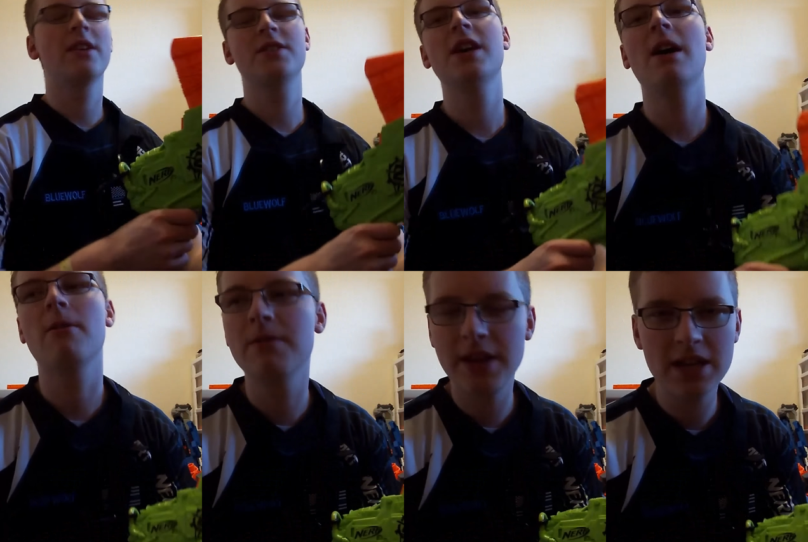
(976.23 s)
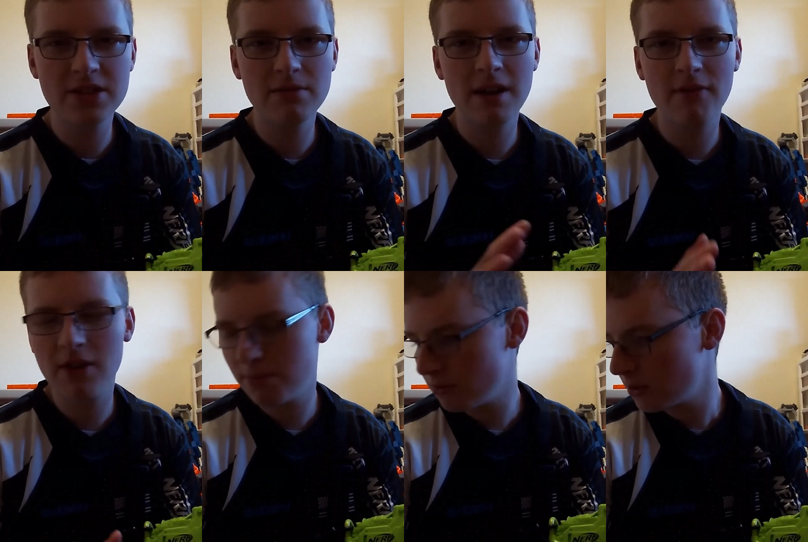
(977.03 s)
So, is the Rev
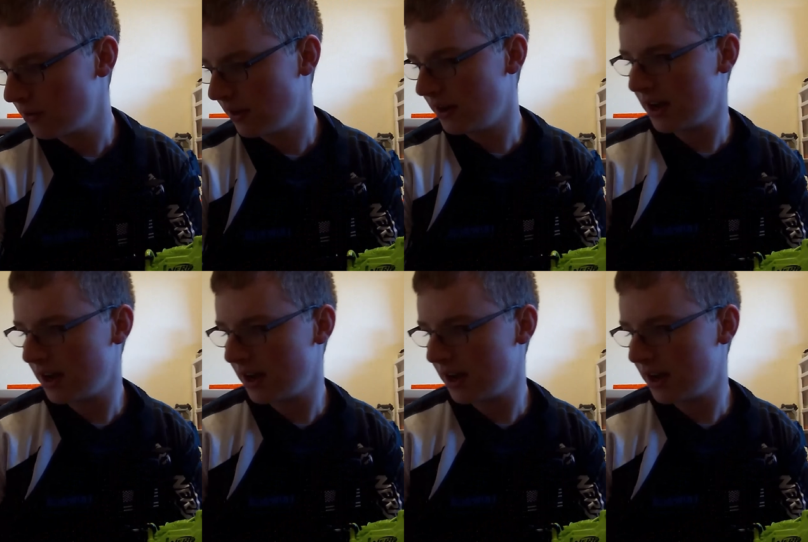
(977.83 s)
Reaper worth it?